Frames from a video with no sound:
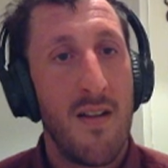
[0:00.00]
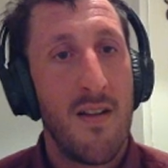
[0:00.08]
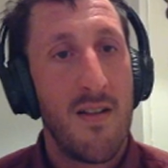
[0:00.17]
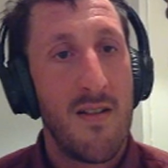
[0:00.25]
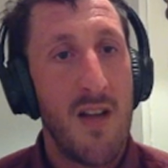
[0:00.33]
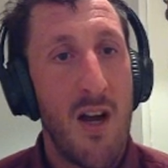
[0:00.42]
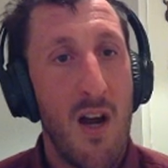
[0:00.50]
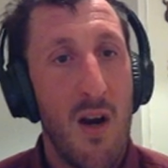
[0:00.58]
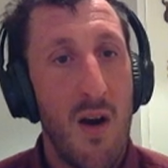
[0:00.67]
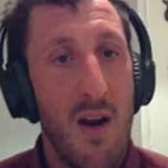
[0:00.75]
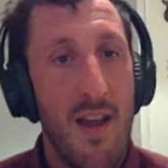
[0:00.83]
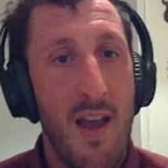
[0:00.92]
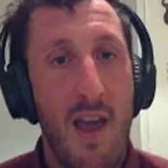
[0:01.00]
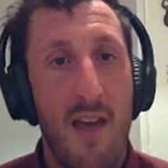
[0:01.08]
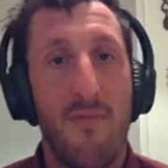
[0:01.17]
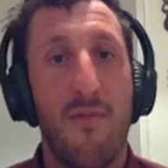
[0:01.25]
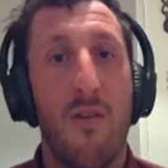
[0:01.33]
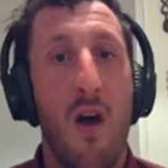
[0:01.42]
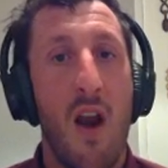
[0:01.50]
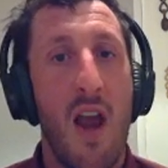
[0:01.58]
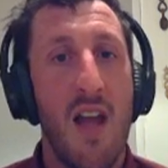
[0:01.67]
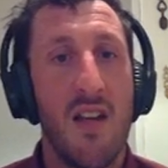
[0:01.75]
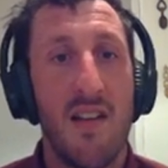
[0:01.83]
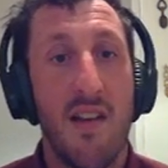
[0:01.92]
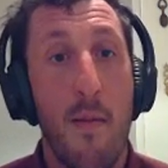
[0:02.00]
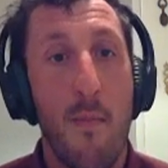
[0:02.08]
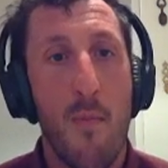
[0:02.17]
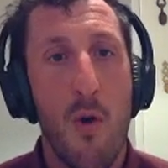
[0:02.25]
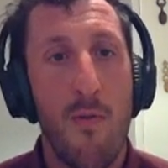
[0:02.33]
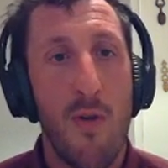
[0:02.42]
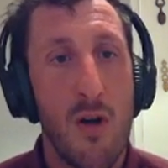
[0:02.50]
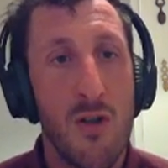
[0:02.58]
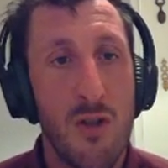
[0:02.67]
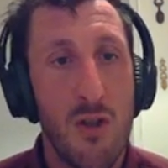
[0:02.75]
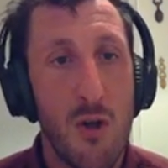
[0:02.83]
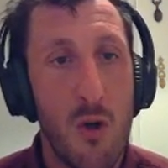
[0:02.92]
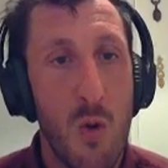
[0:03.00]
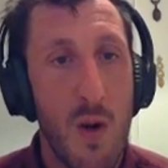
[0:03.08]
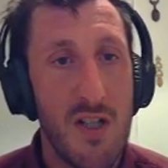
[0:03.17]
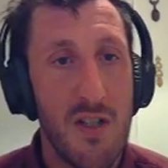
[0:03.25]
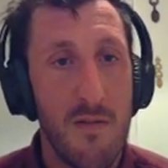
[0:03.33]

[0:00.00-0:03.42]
So let's move on to question